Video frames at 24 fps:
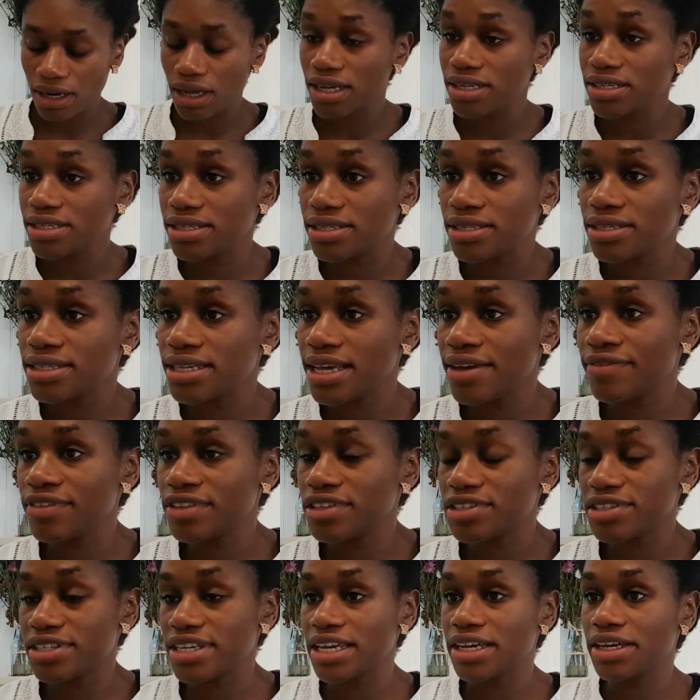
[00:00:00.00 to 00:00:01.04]
glasses, having
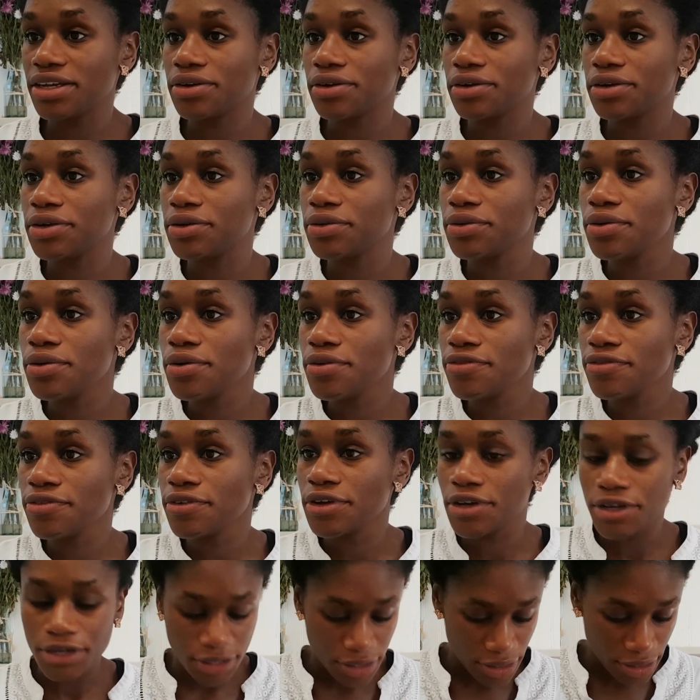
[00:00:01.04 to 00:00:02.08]
to take it on and off,
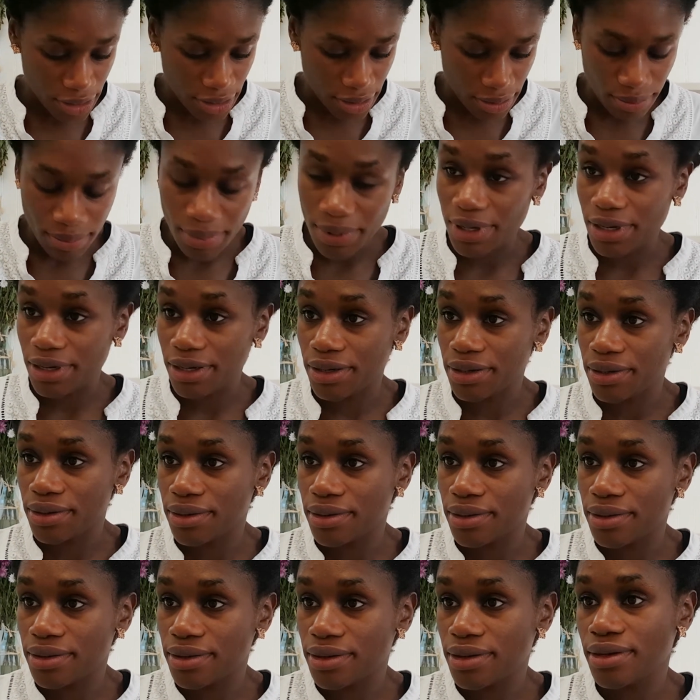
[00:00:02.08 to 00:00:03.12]
but
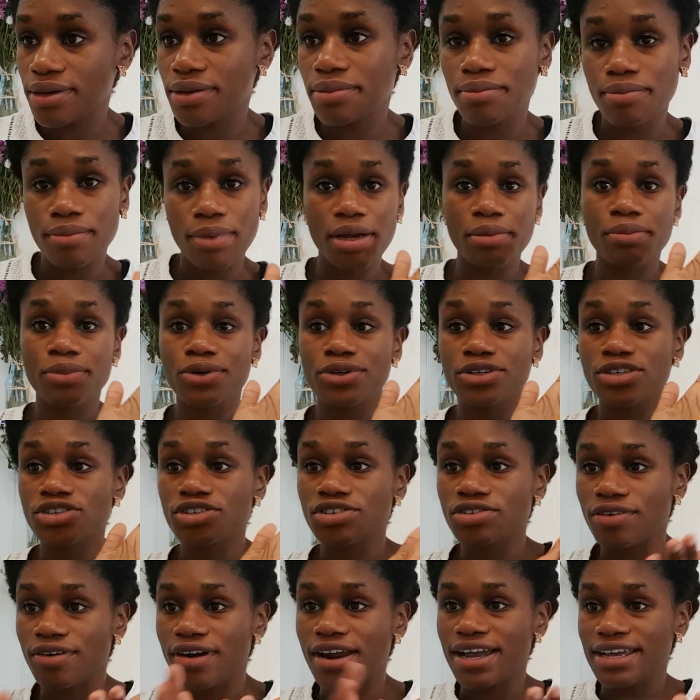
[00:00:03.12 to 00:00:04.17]
my
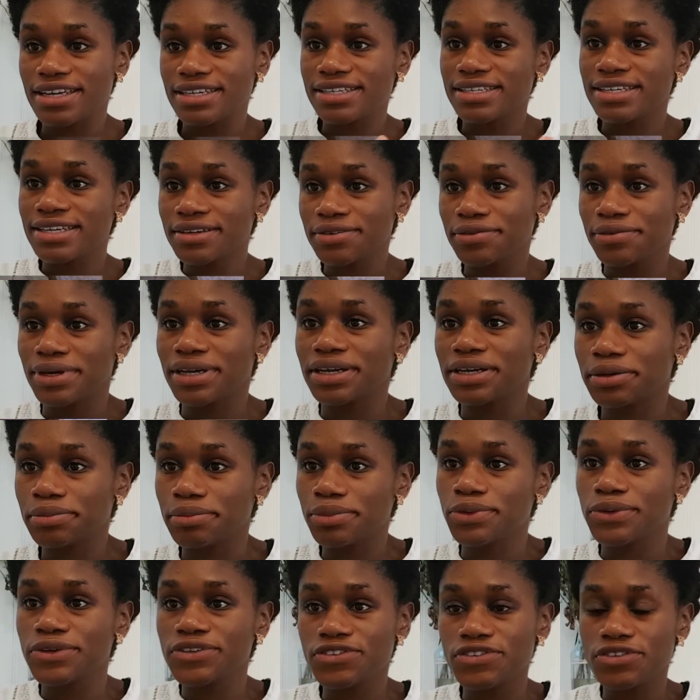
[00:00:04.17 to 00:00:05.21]
moisturizer, we're gonna
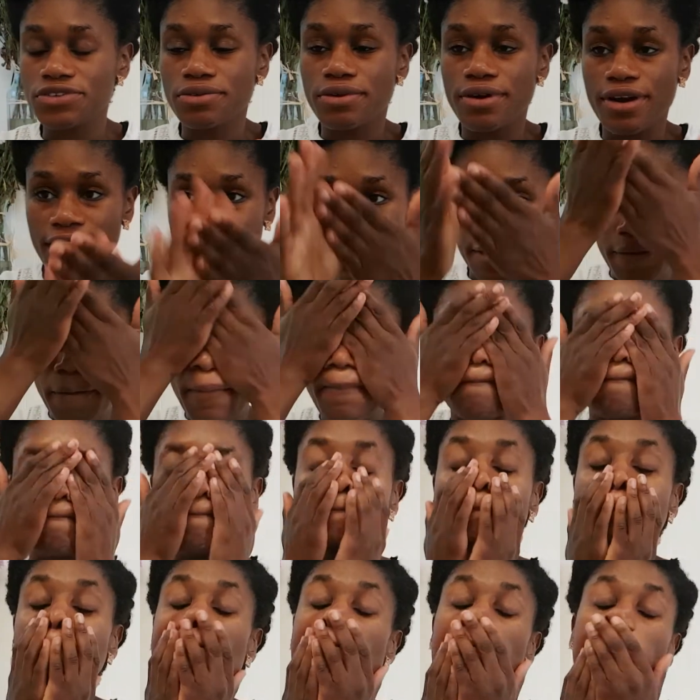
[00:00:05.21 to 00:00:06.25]
moisturize.
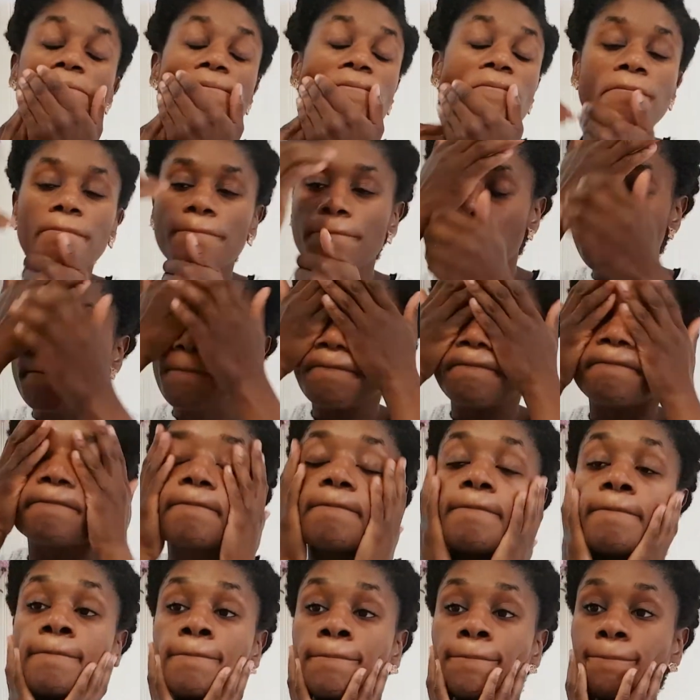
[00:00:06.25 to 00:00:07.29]

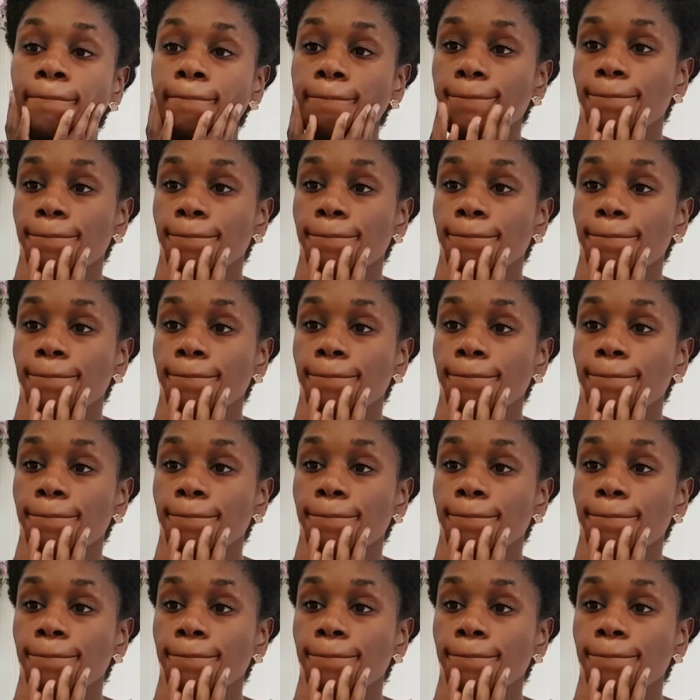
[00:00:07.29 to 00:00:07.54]
I'm